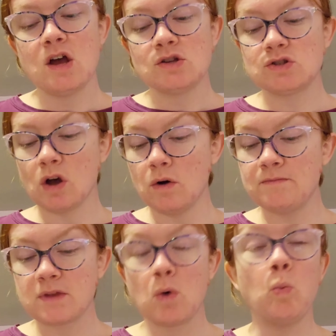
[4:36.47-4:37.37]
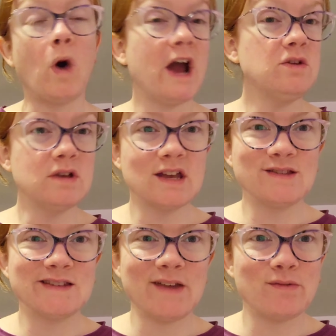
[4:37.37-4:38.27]
So why do
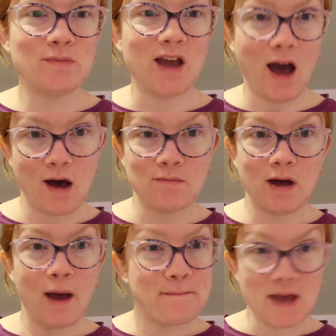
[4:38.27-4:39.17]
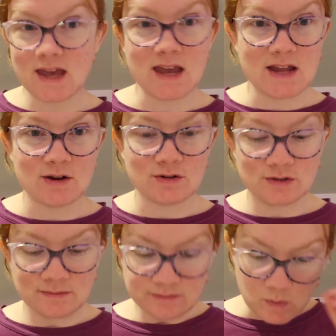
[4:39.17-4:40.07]
kids even become picky
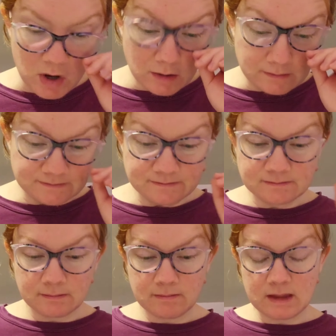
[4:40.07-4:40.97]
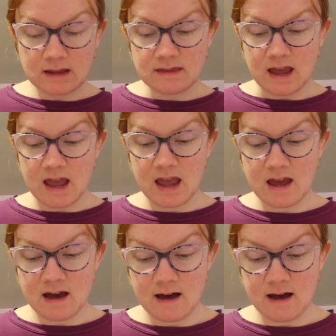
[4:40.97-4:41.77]
eaters? Well, they